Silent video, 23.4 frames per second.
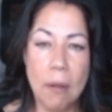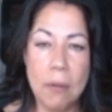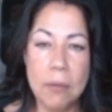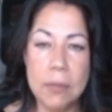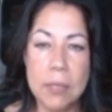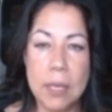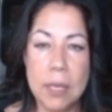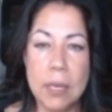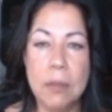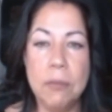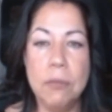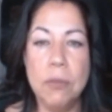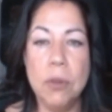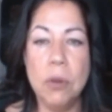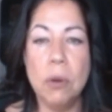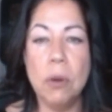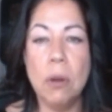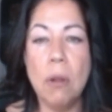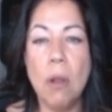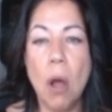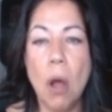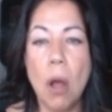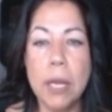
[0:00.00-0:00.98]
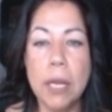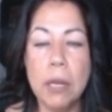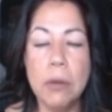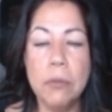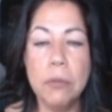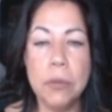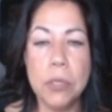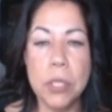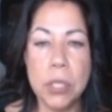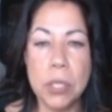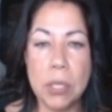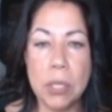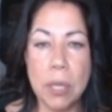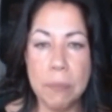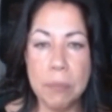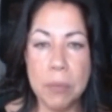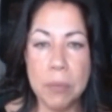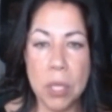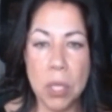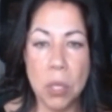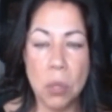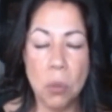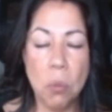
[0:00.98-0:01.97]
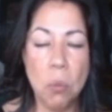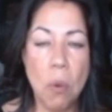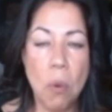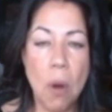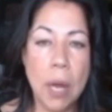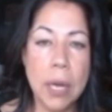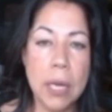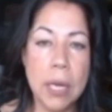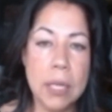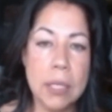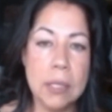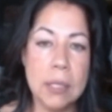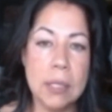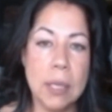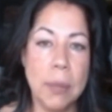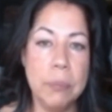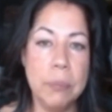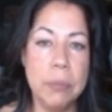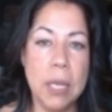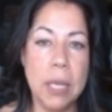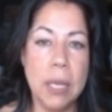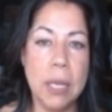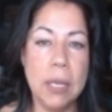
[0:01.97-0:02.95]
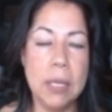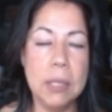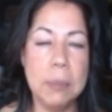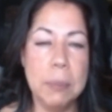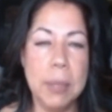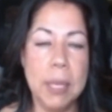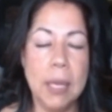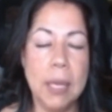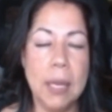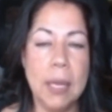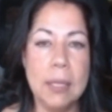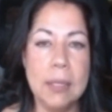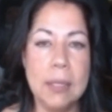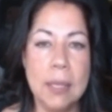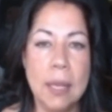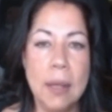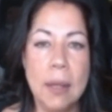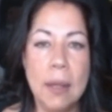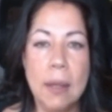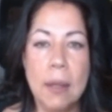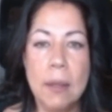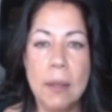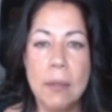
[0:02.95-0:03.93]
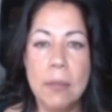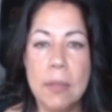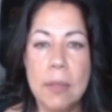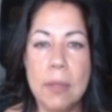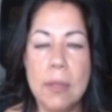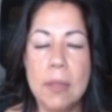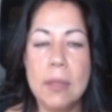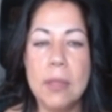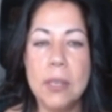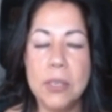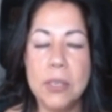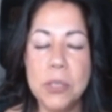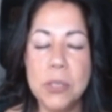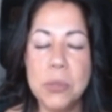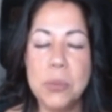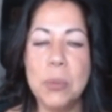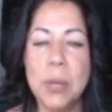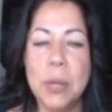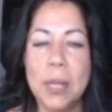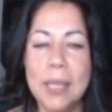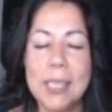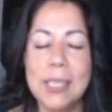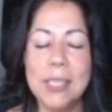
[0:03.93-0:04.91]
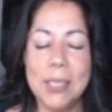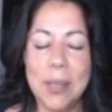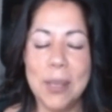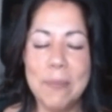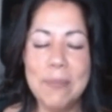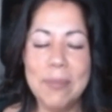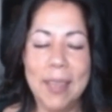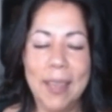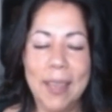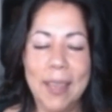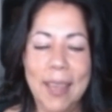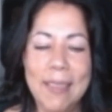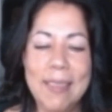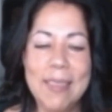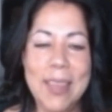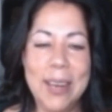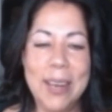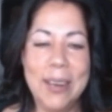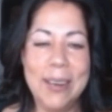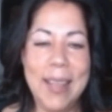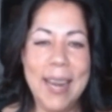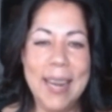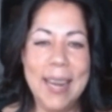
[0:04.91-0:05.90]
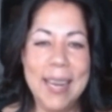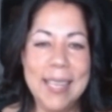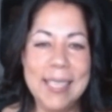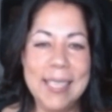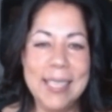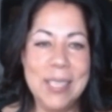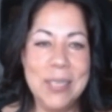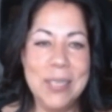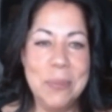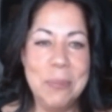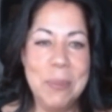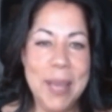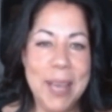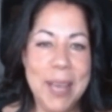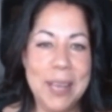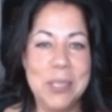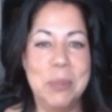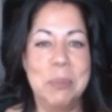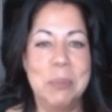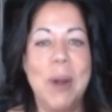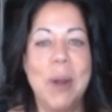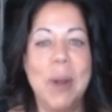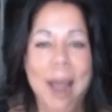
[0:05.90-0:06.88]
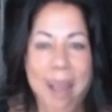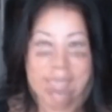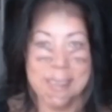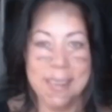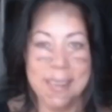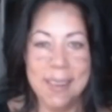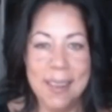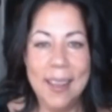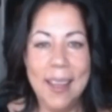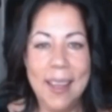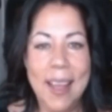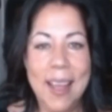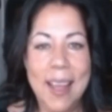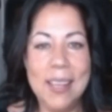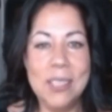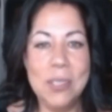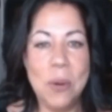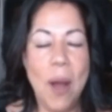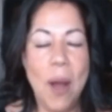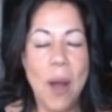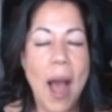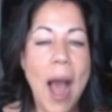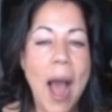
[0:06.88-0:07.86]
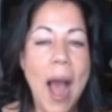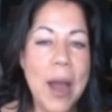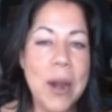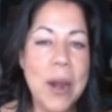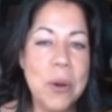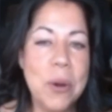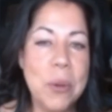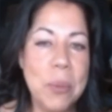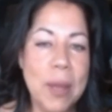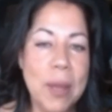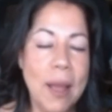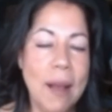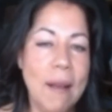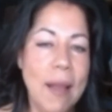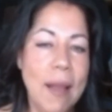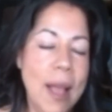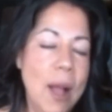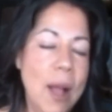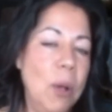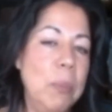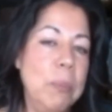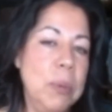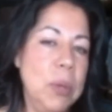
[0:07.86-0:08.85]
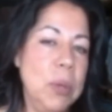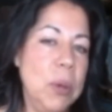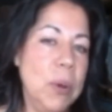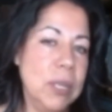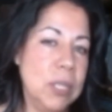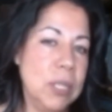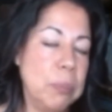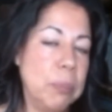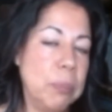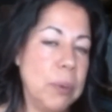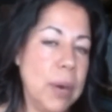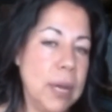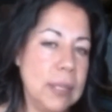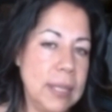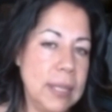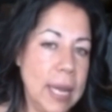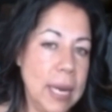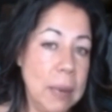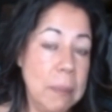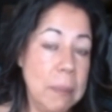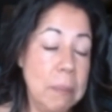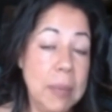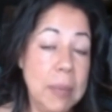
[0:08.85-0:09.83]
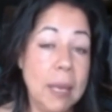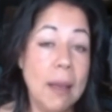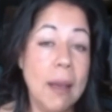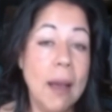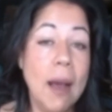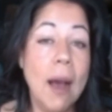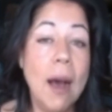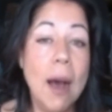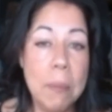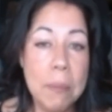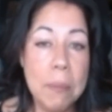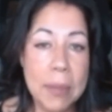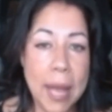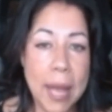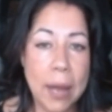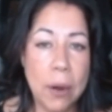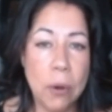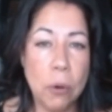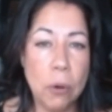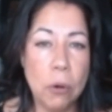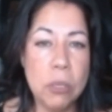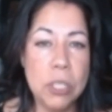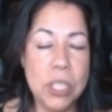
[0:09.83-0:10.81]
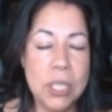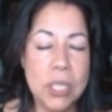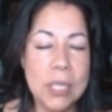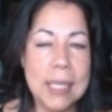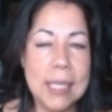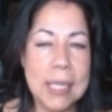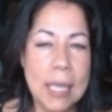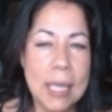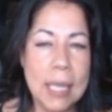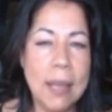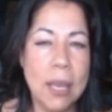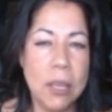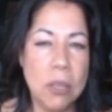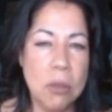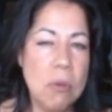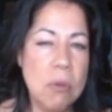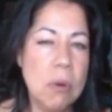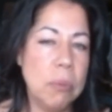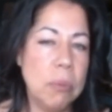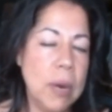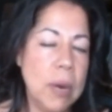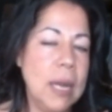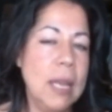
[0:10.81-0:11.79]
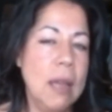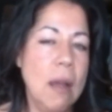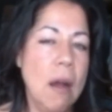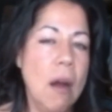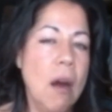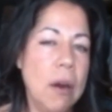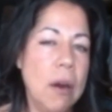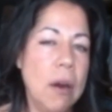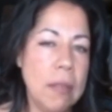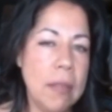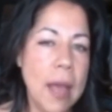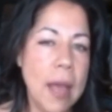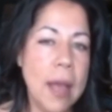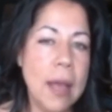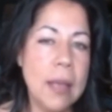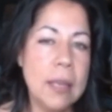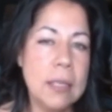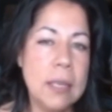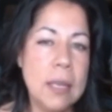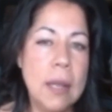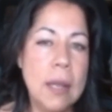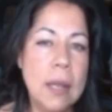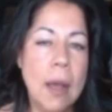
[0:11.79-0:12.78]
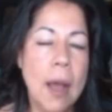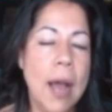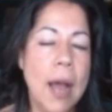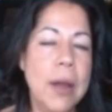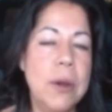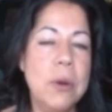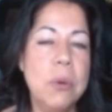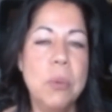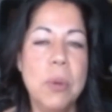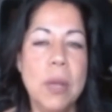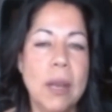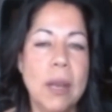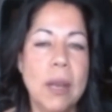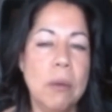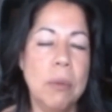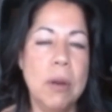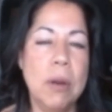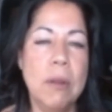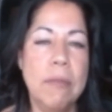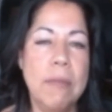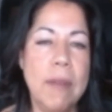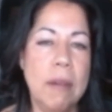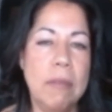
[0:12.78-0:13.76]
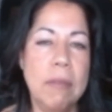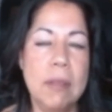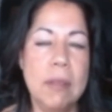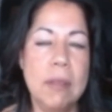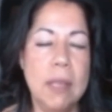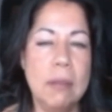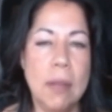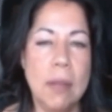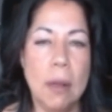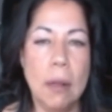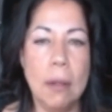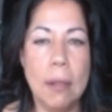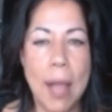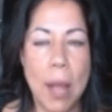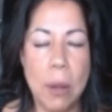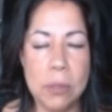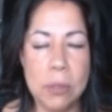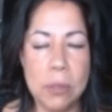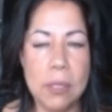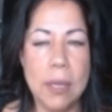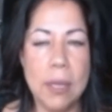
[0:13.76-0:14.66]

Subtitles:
And if you're longing for something, you're wanting something, is because there's really something in there that needs to be expressed. And so how do we help you express that and become that, or just see that you already are that? How do we get rid of everything that clouds it?